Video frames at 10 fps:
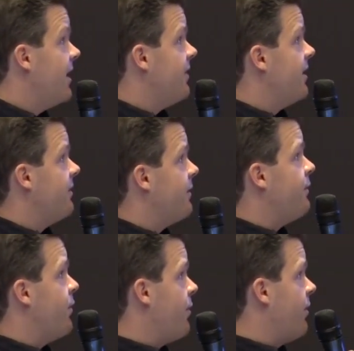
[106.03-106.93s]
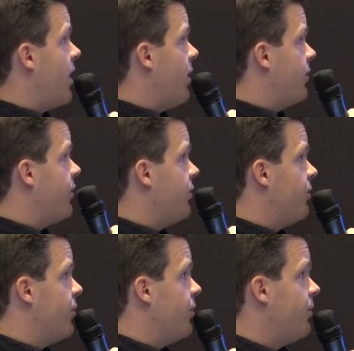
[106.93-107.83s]
And then the further out
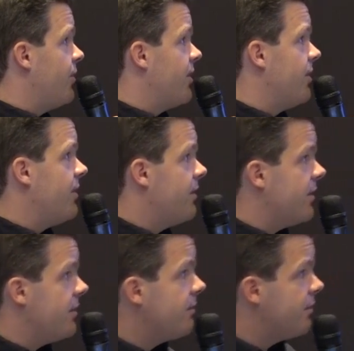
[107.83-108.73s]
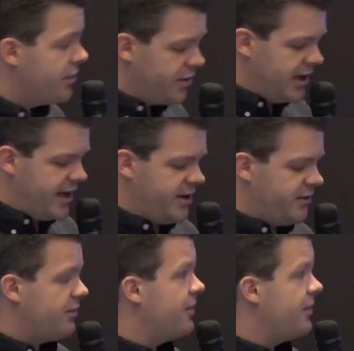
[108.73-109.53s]
you go, the security layers,